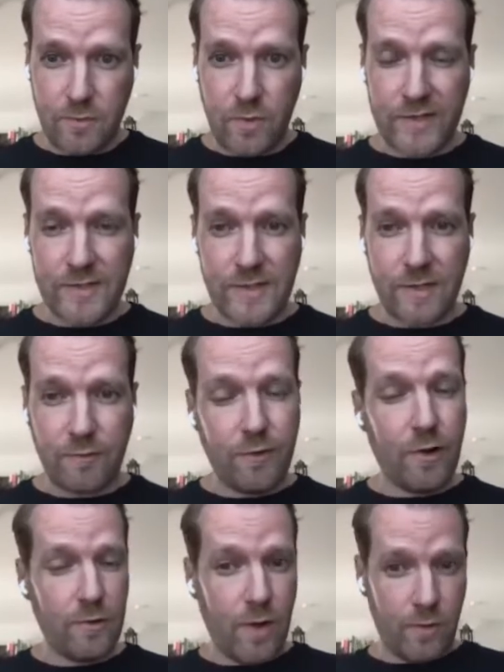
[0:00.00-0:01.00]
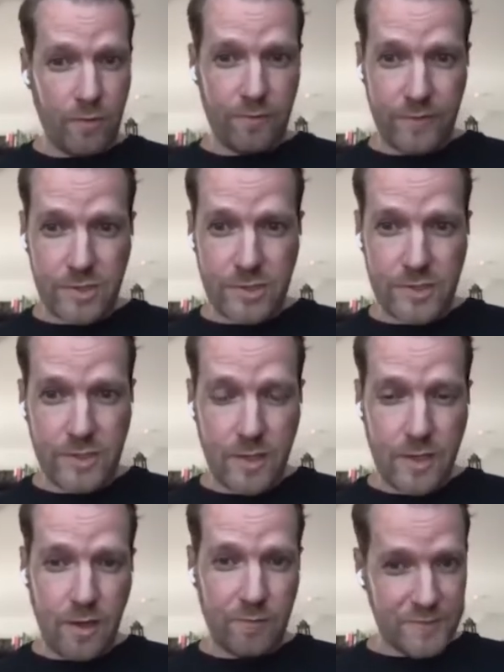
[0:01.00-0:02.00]
the ones that follow our vision
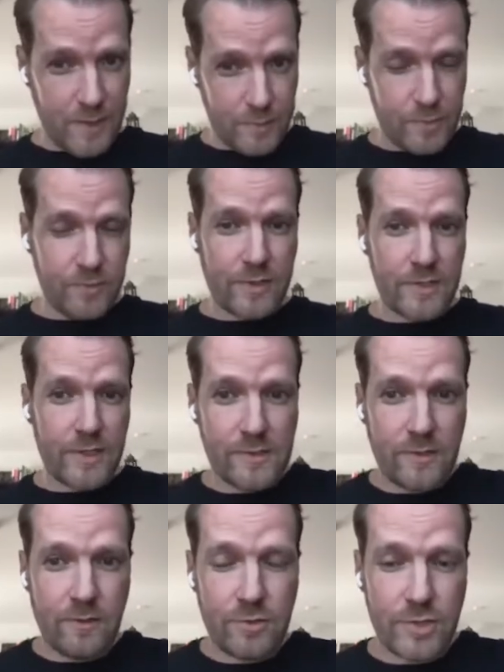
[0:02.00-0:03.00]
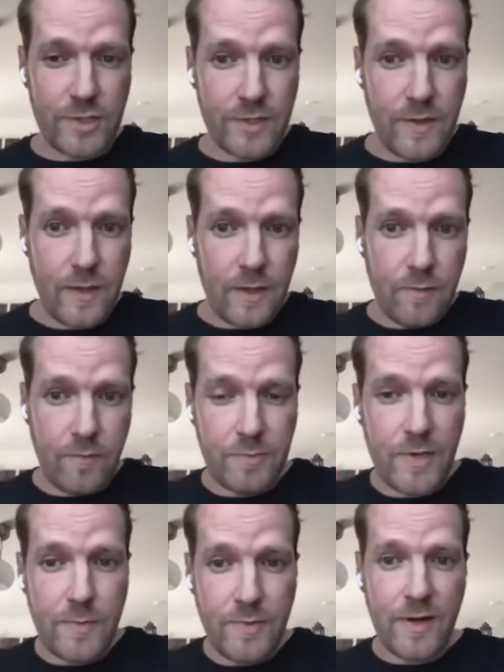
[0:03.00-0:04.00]
of democratized coaching, where
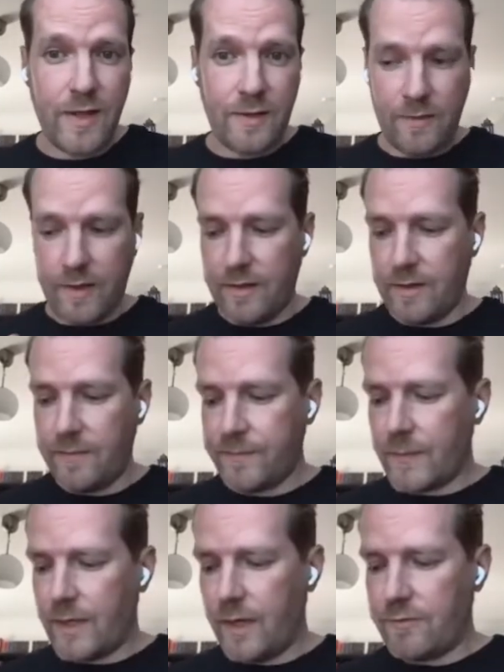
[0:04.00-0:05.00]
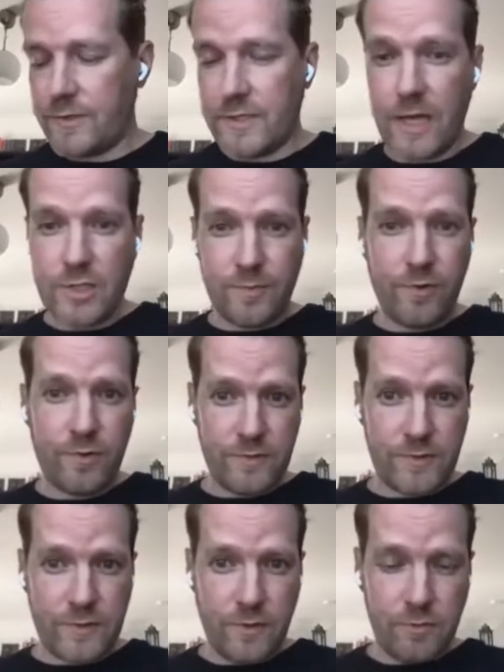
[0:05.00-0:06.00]
people have a touch point
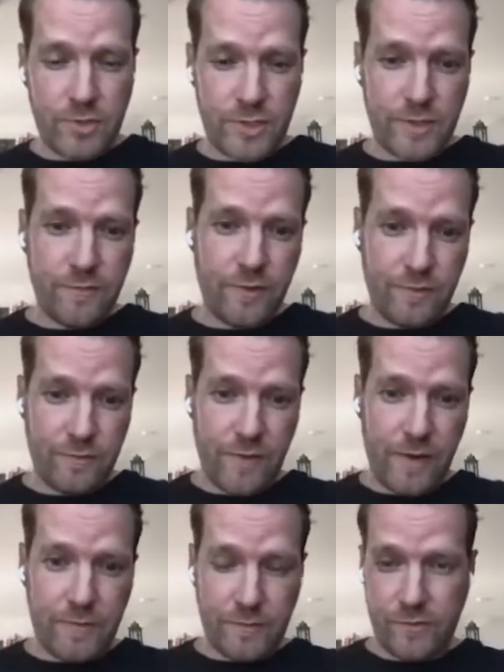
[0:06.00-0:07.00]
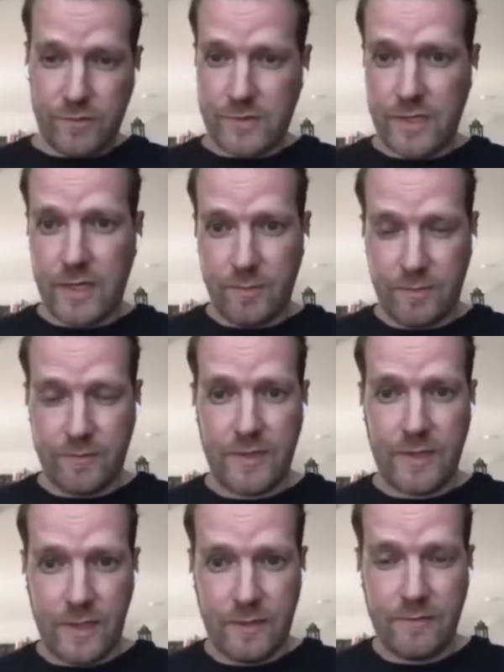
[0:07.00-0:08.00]
with coaching for the very first time of
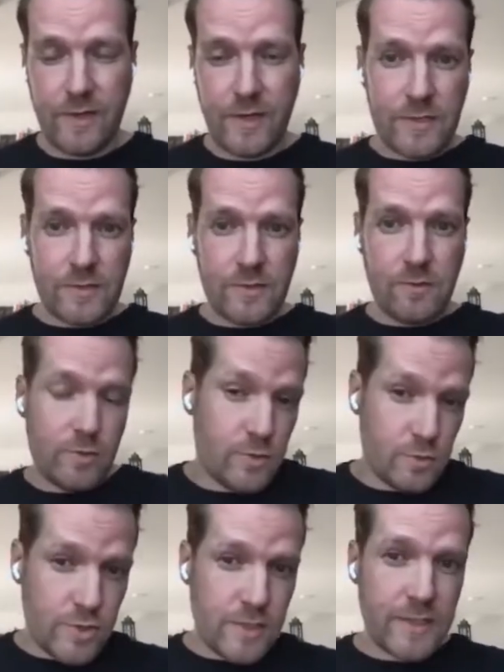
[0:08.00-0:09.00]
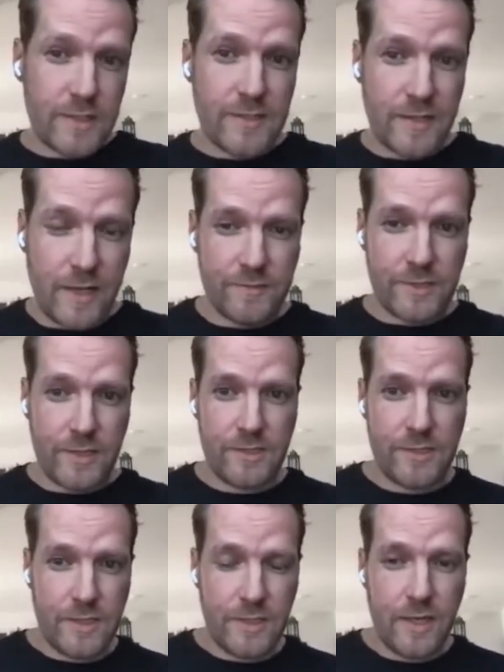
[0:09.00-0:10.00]
their life. So usually it's
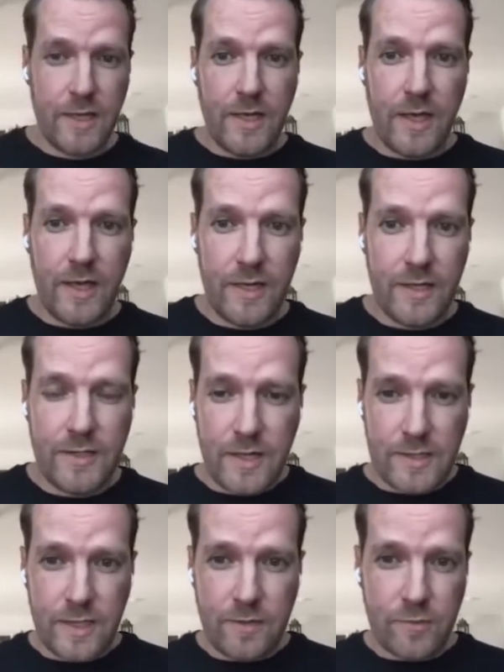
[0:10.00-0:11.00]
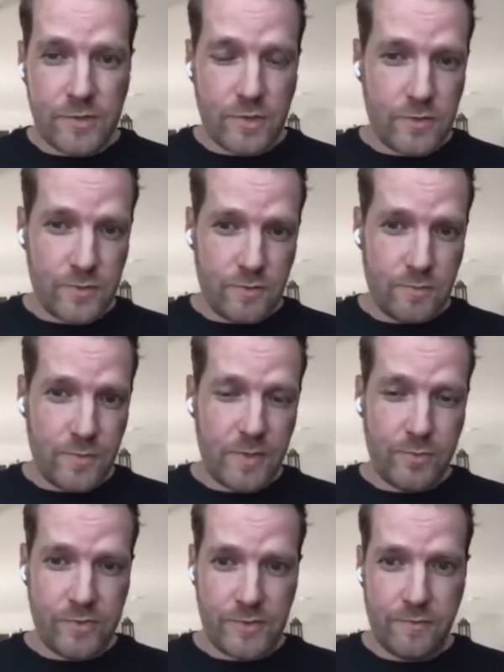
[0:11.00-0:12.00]
life-changing, and that was also a
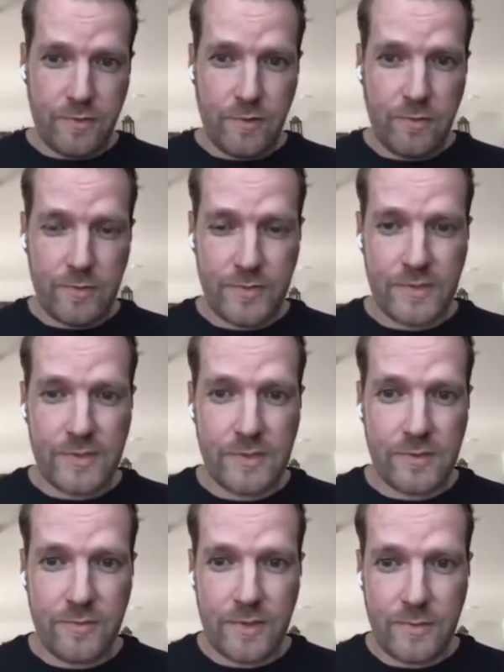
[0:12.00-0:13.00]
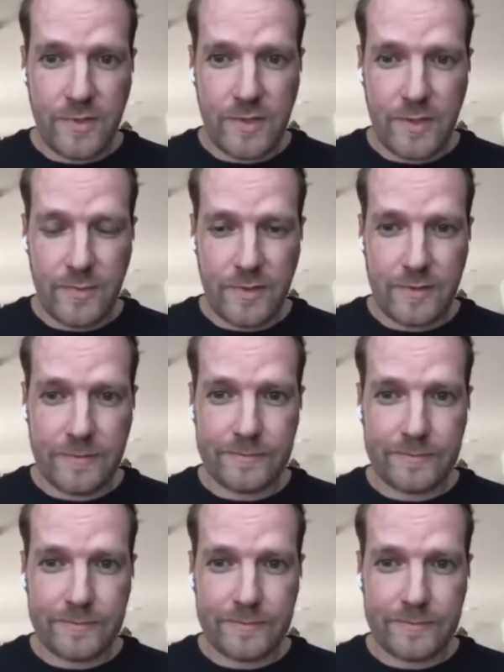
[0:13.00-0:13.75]
big booster for our business during the pandemic.